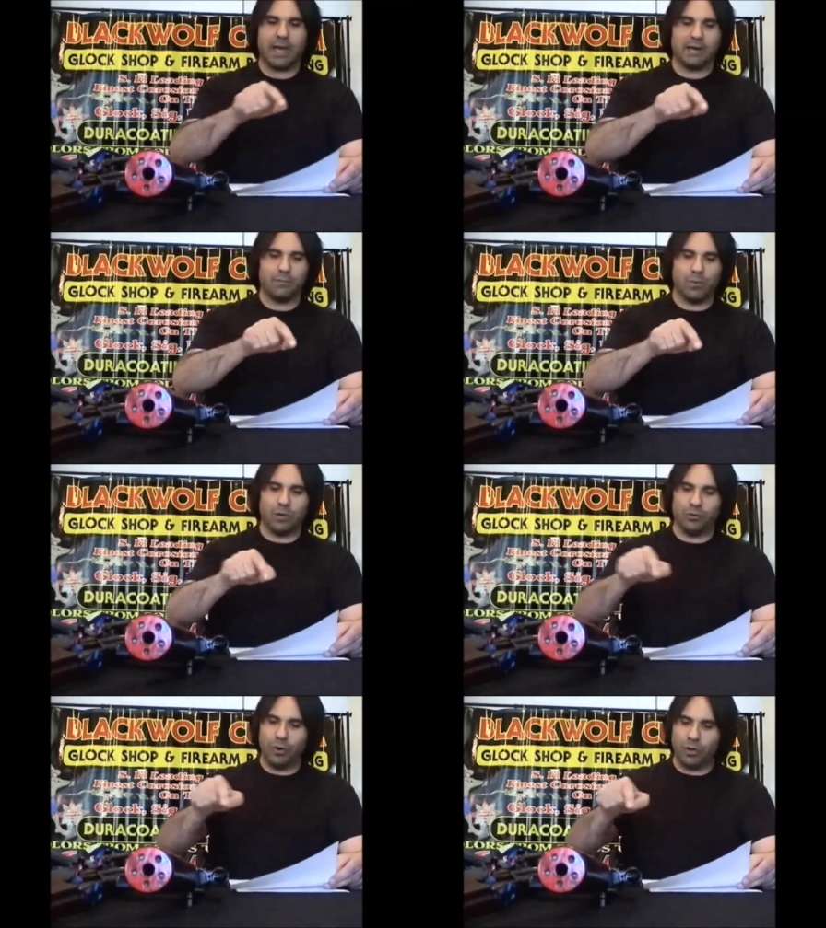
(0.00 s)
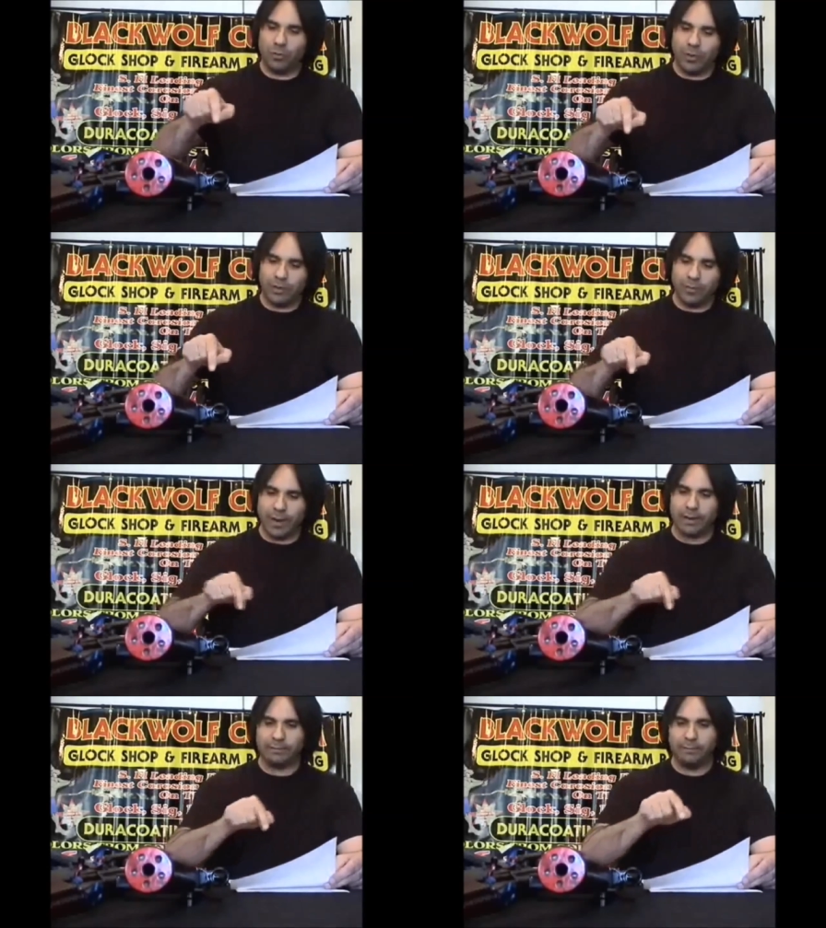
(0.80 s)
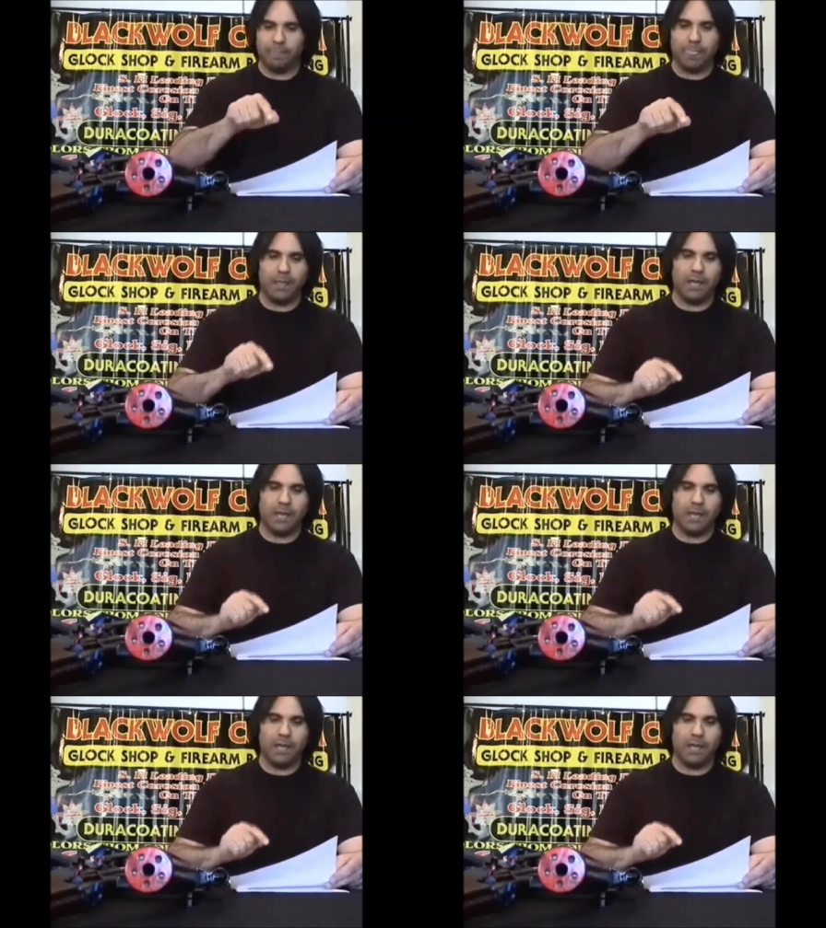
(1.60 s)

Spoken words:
I had him weld all the way around.